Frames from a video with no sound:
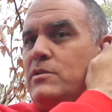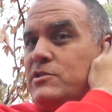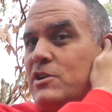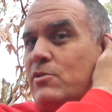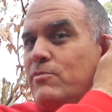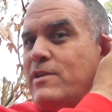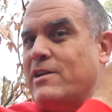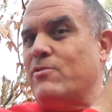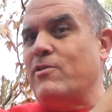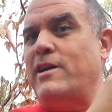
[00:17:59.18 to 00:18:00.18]
So
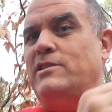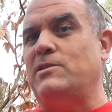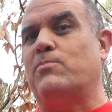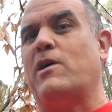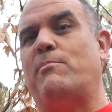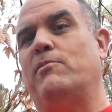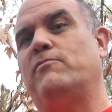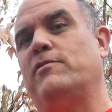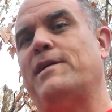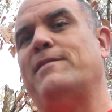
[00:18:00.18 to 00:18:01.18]
that creates a problem
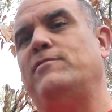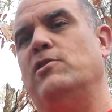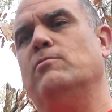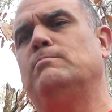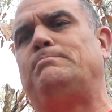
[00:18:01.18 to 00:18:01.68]
for that view.